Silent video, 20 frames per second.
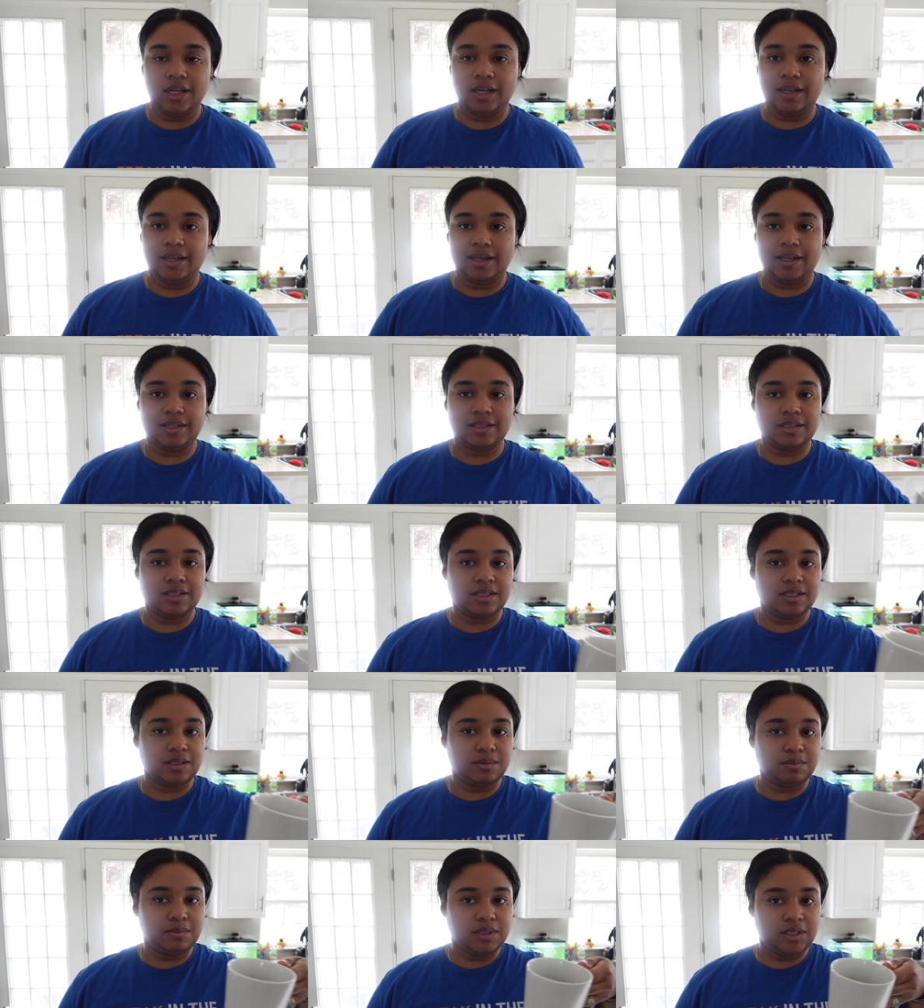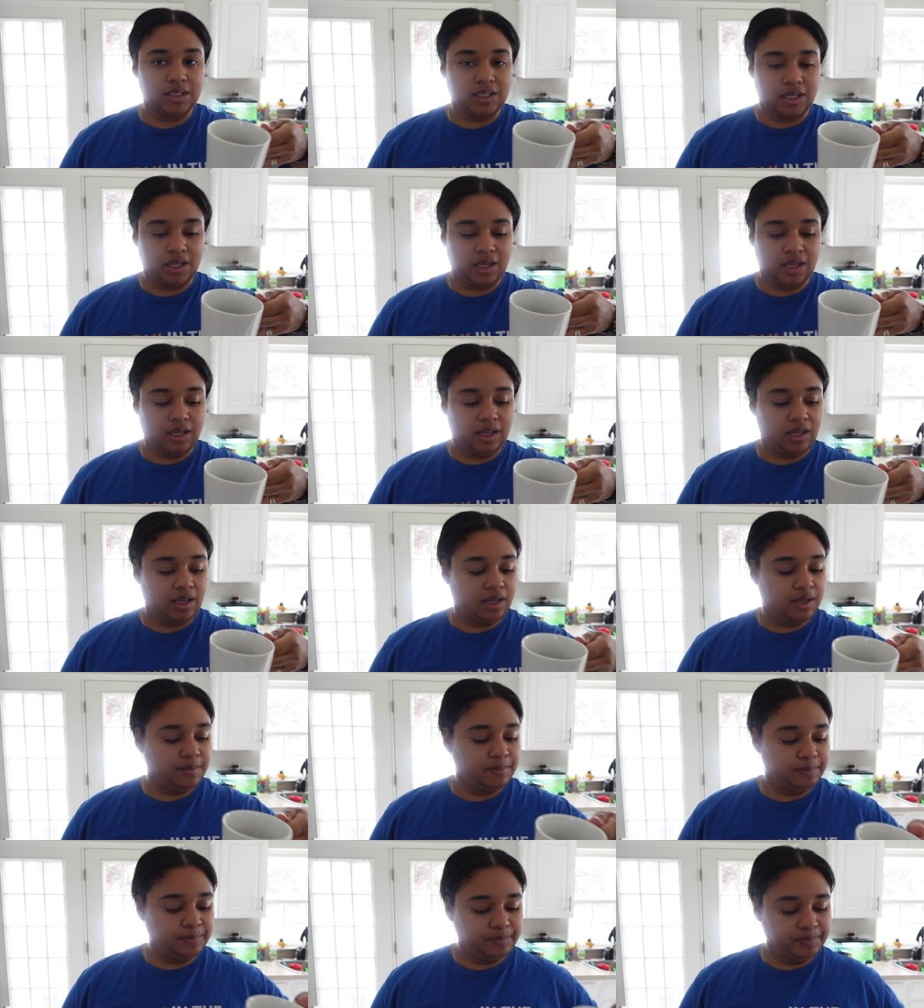and some
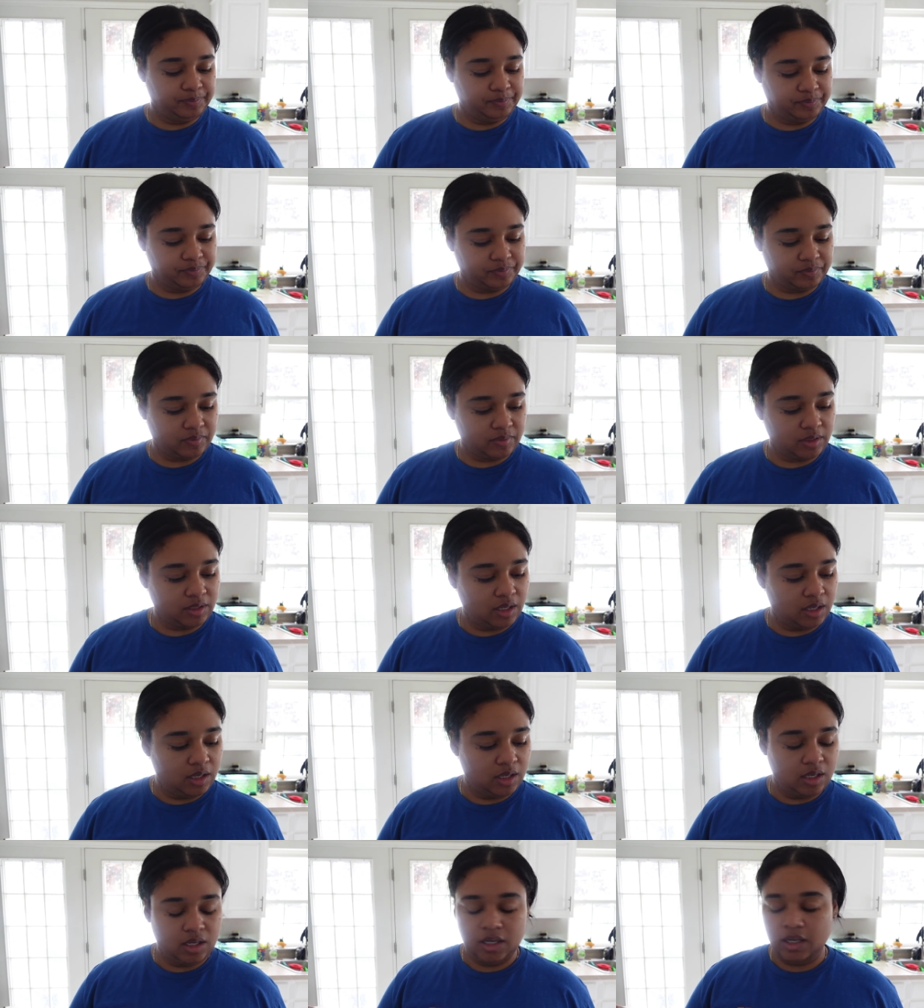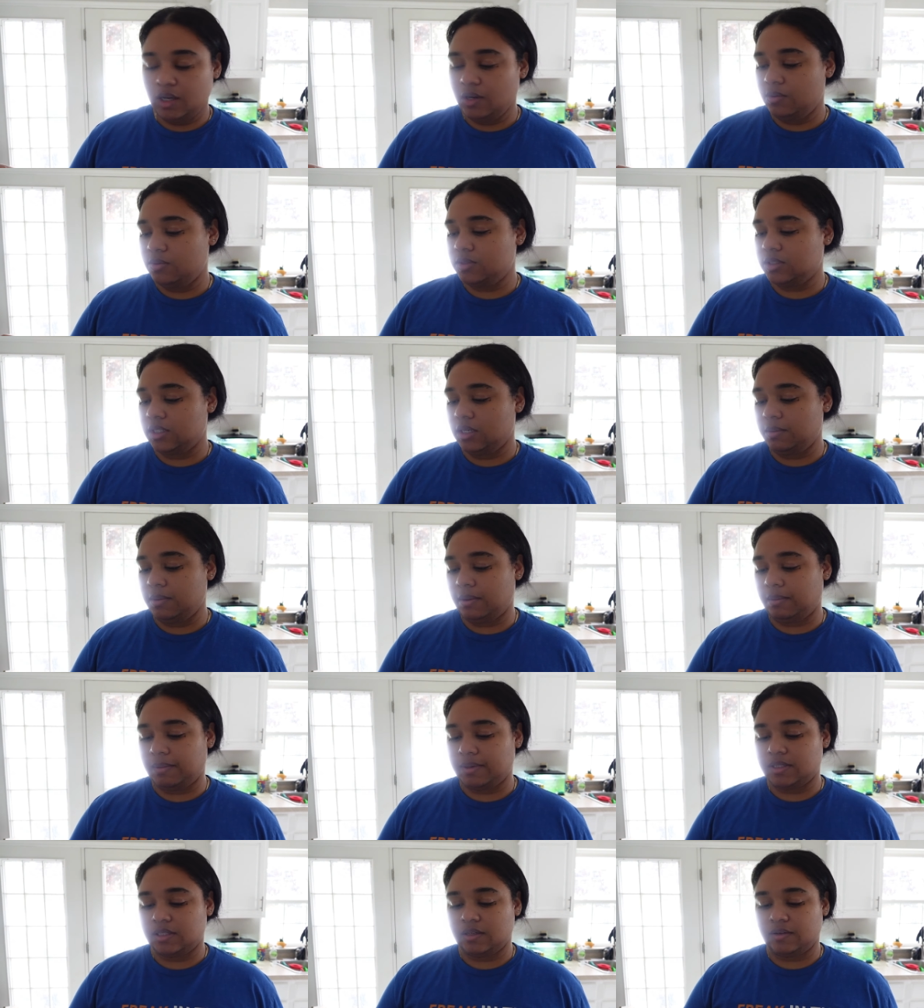tea. I was gonna make
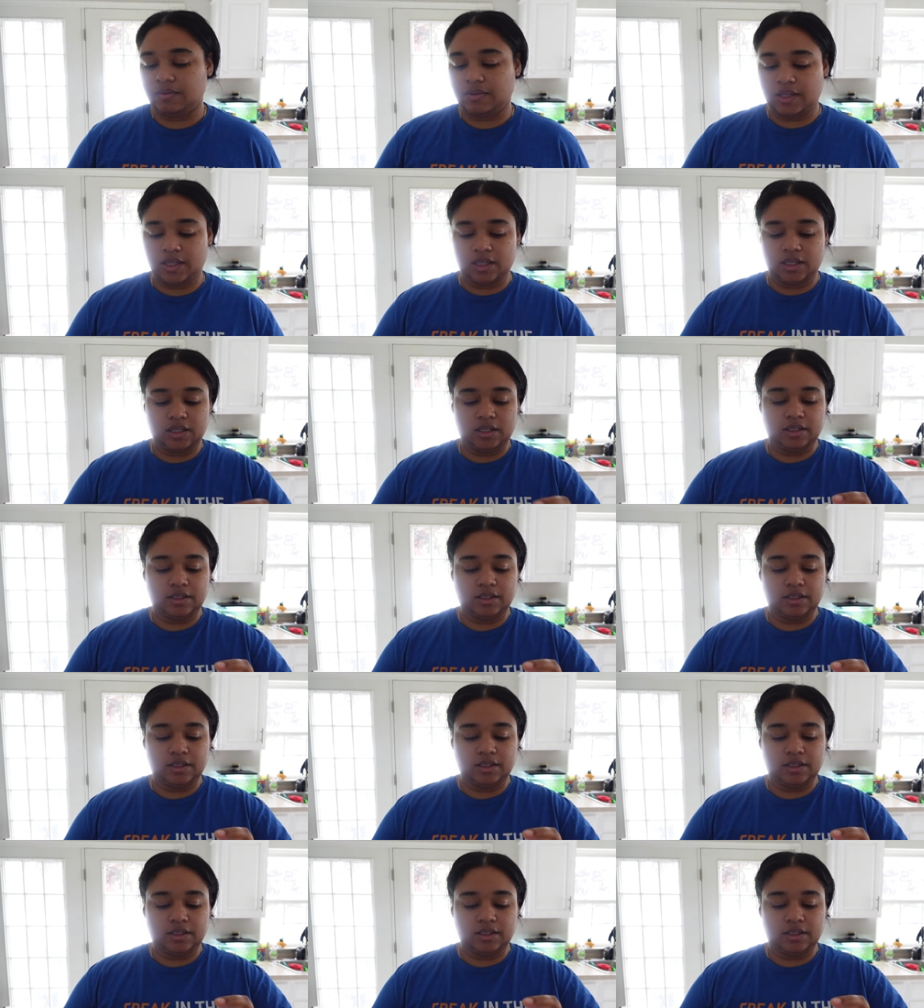myself like